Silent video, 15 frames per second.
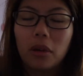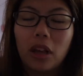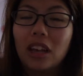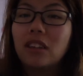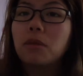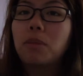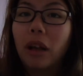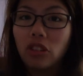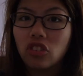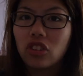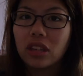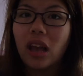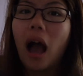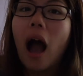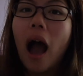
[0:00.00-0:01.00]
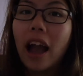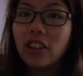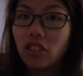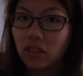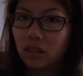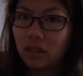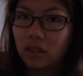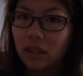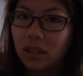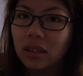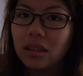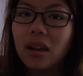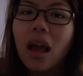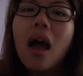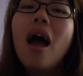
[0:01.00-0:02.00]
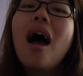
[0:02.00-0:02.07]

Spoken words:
especially iJustine,